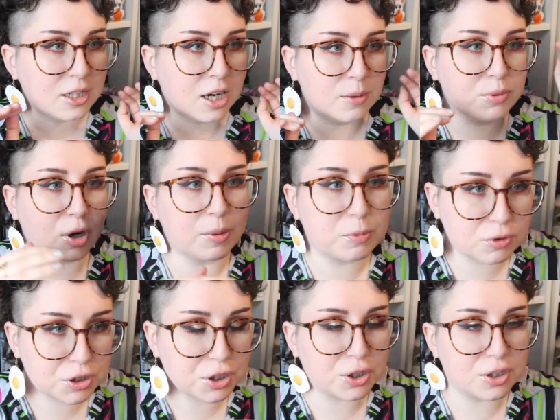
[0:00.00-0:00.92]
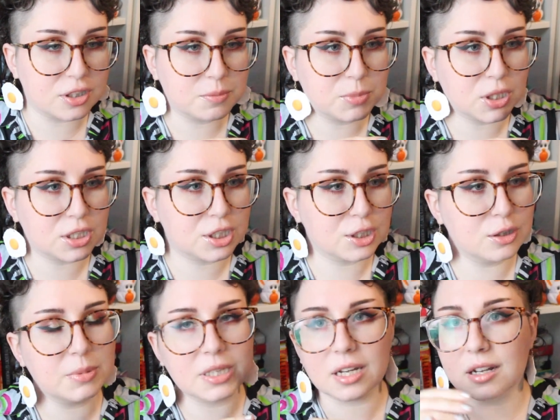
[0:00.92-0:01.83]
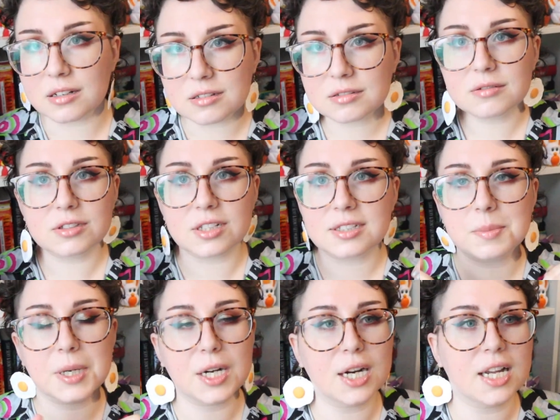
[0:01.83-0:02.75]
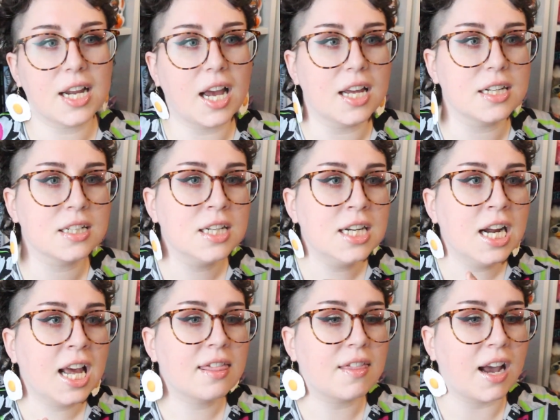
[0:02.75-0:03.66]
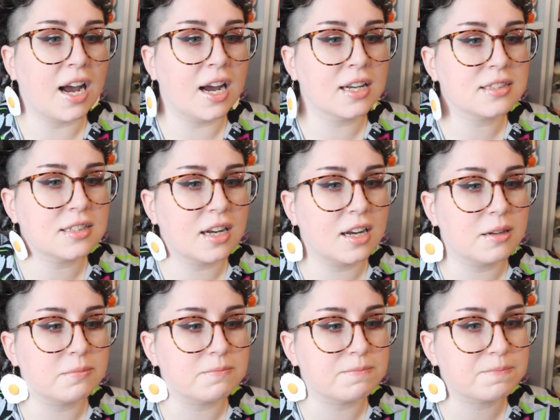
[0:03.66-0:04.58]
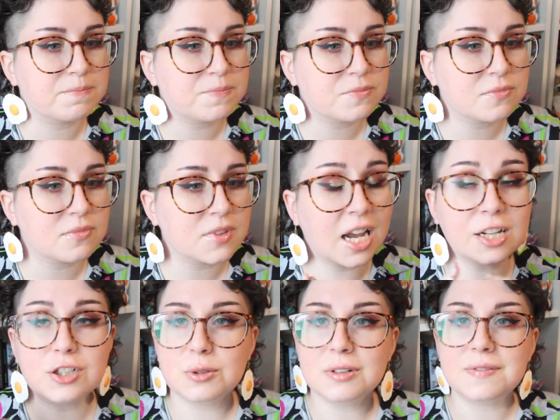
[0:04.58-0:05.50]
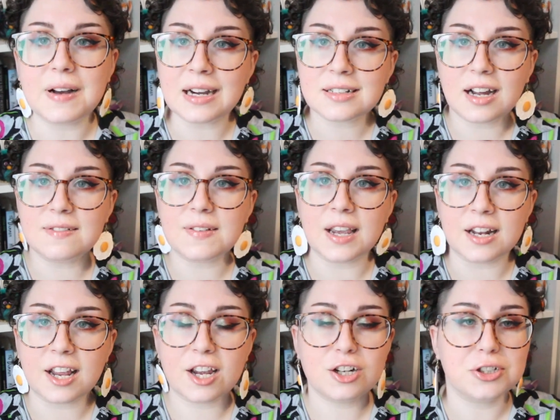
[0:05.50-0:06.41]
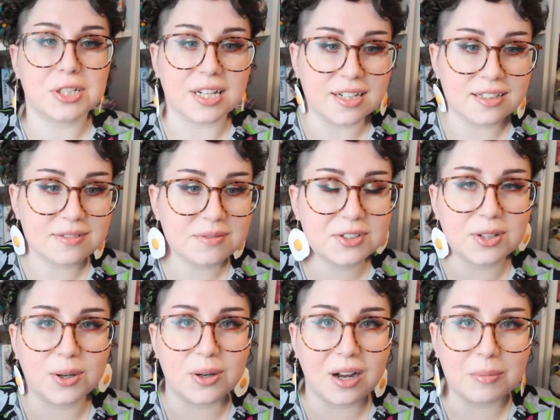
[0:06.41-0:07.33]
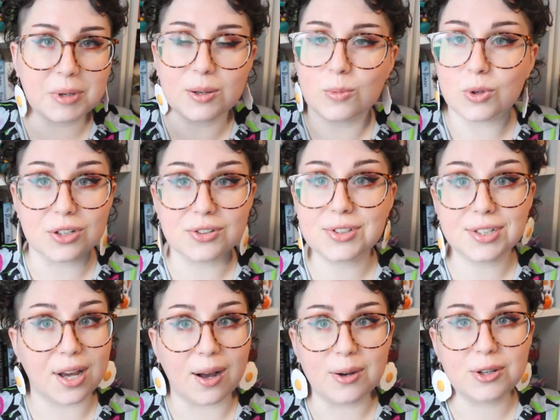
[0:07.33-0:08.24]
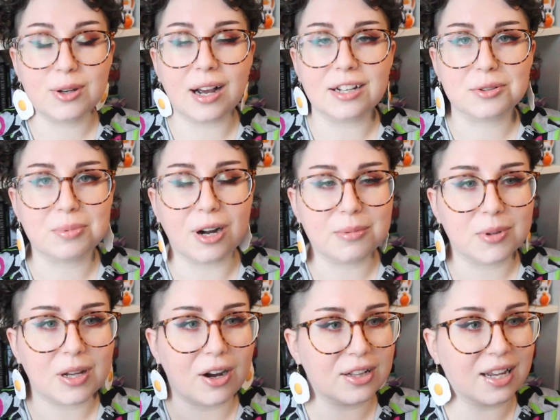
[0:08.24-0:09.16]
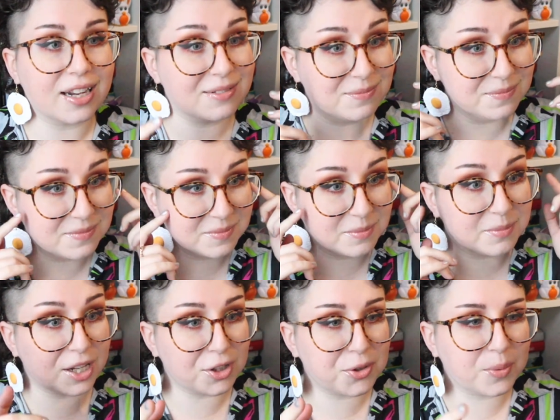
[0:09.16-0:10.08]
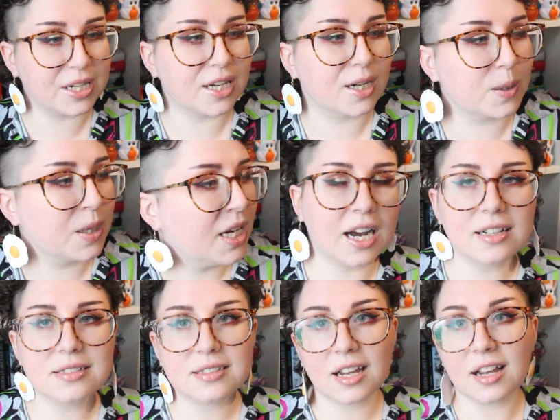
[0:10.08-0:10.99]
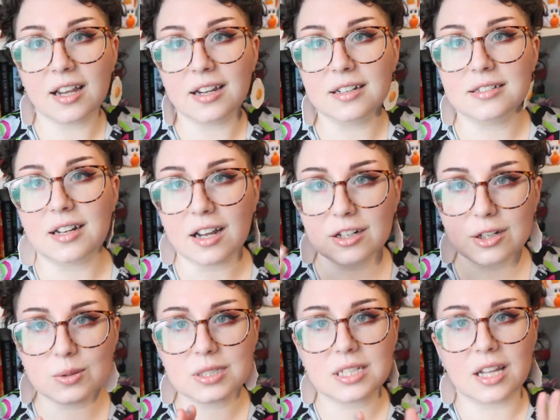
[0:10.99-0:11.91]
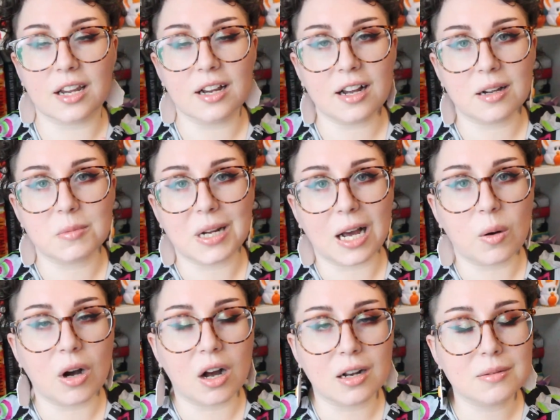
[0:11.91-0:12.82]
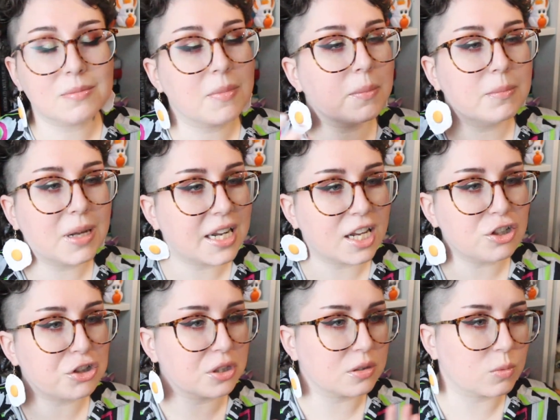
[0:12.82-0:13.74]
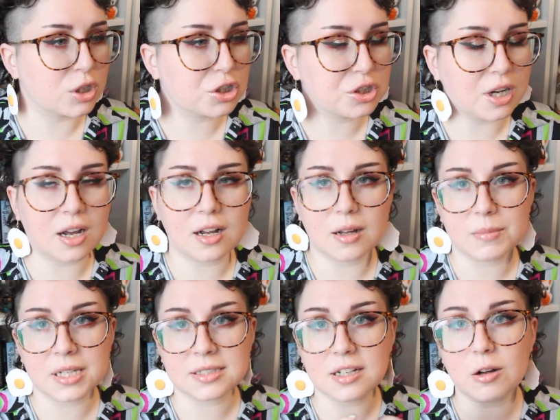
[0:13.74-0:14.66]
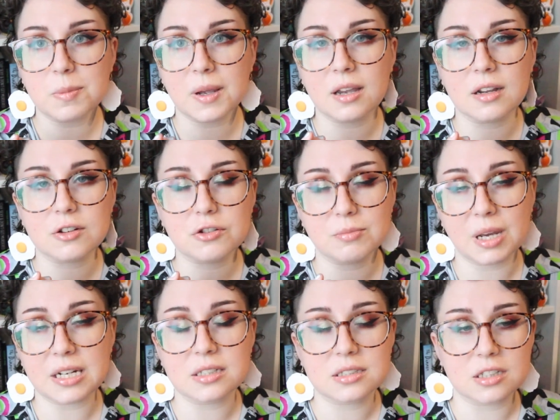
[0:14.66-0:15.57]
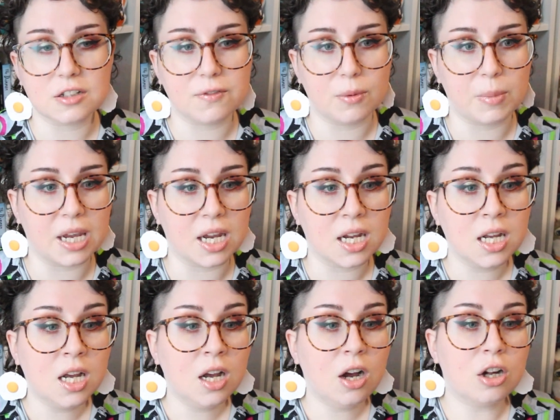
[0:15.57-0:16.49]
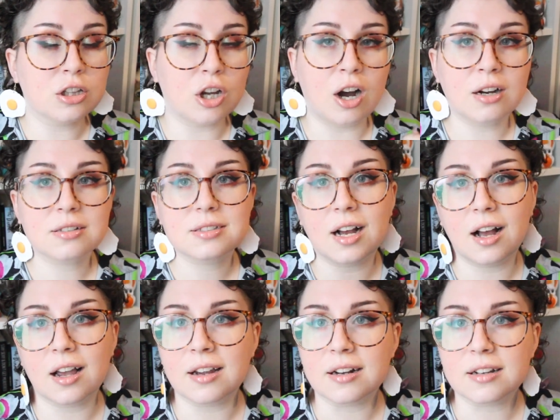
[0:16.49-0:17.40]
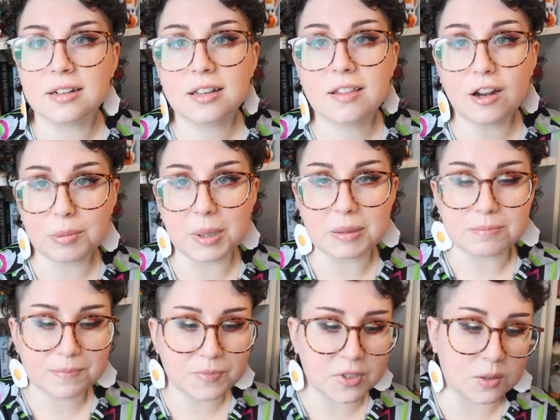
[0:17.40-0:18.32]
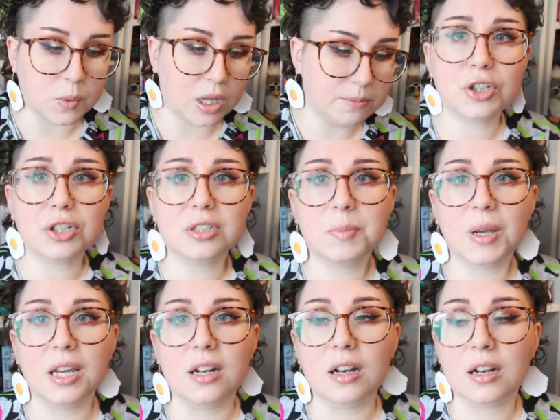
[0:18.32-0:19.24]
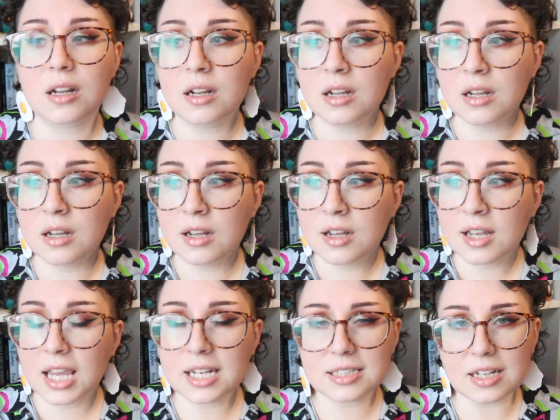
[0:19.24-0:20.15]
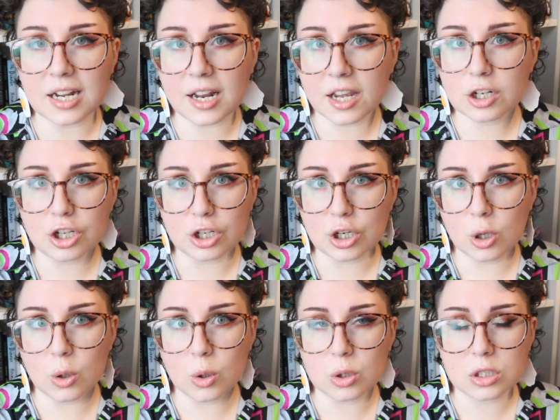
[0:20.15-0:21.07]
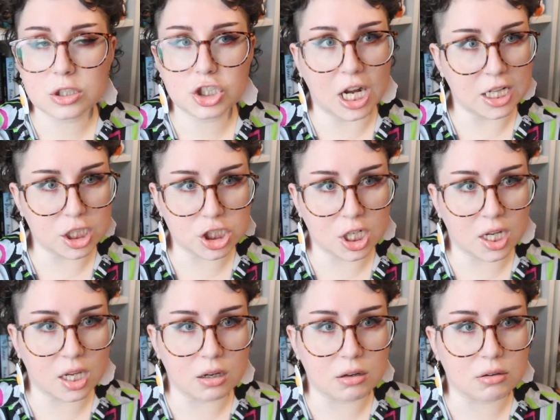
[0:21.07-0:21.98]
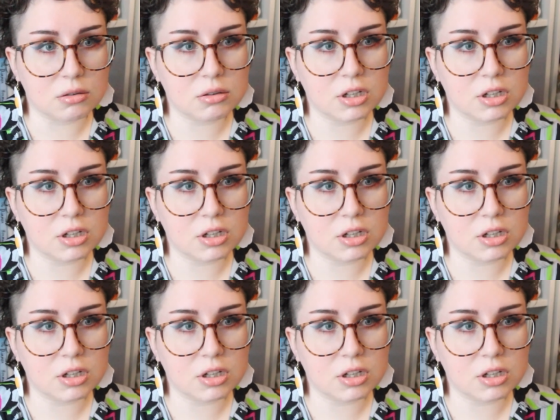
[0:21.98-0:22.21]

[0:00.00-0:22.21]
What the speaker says: abrupt return to BookTube and then disappearing again, that I do in fact have ADHD. So I mean, wouldn't you know, you guys are probably all like, bitch, we knew. That is a diagnosed thing. I'm now on medication, which is helping tremendously for me alongside therapy as well, which has been exciting, new, challenging,